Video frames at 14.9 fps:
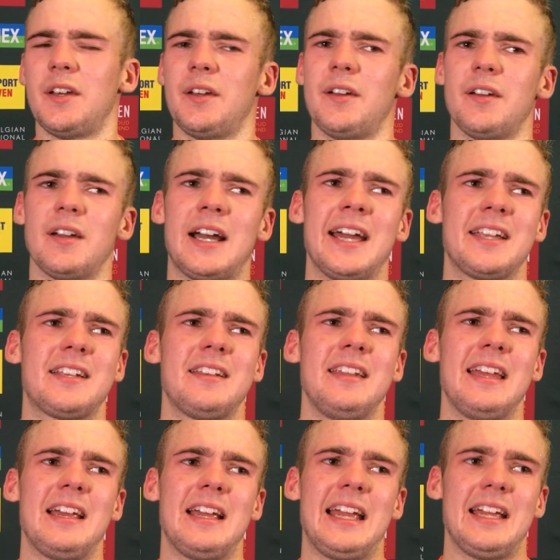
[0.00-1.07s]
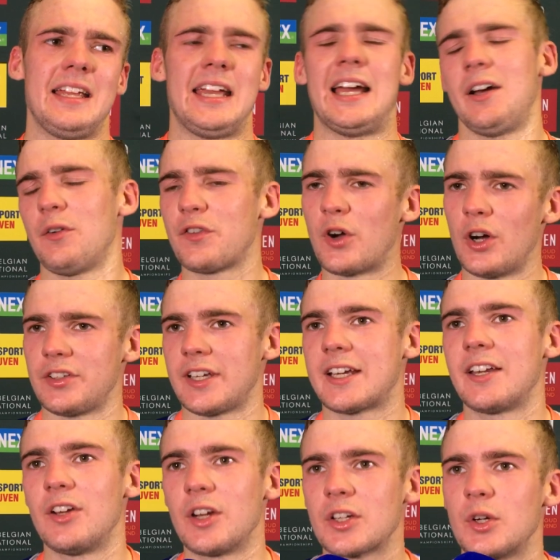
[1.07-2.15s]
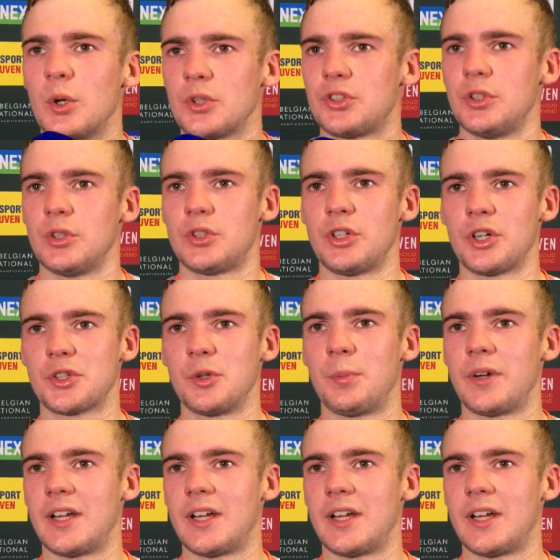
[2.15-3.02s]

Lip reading: Of course I cannot go to Tokyo,